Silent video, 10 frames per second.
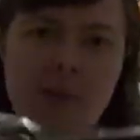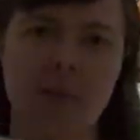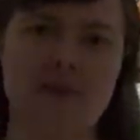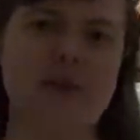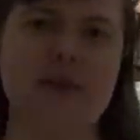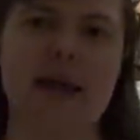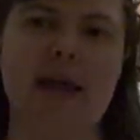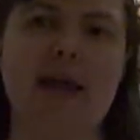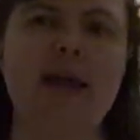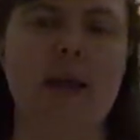one per
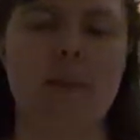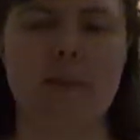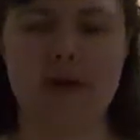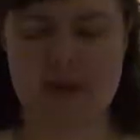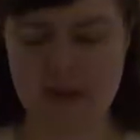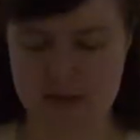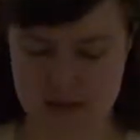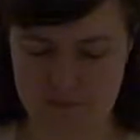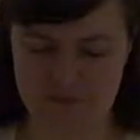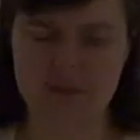se, but
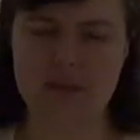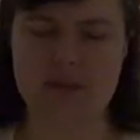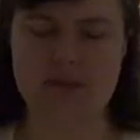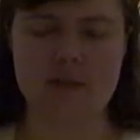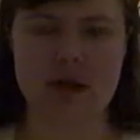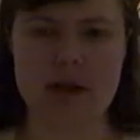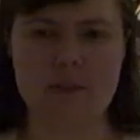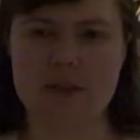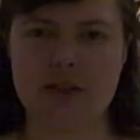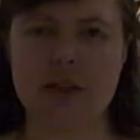just this
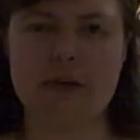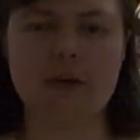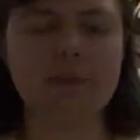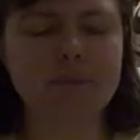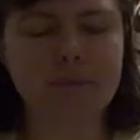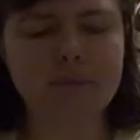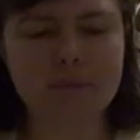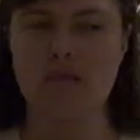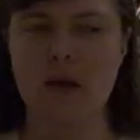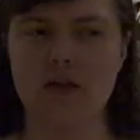item in general.
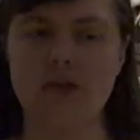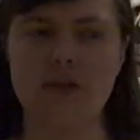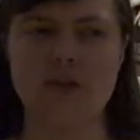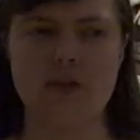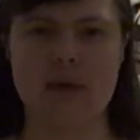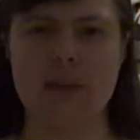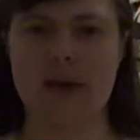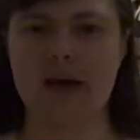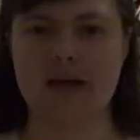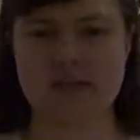I told you in
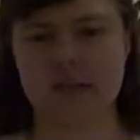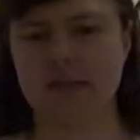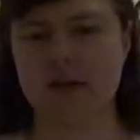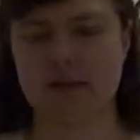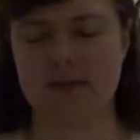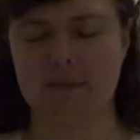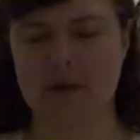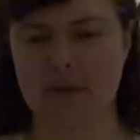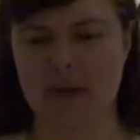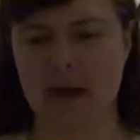my last unboxing
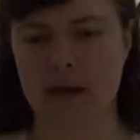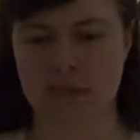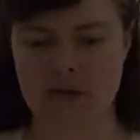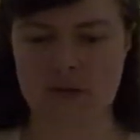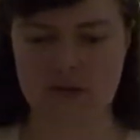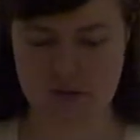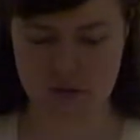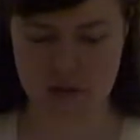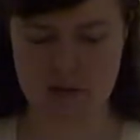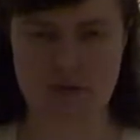video that I would tell a
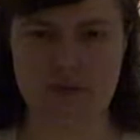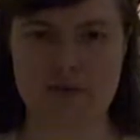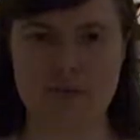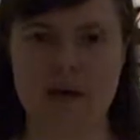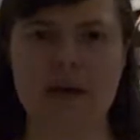story about this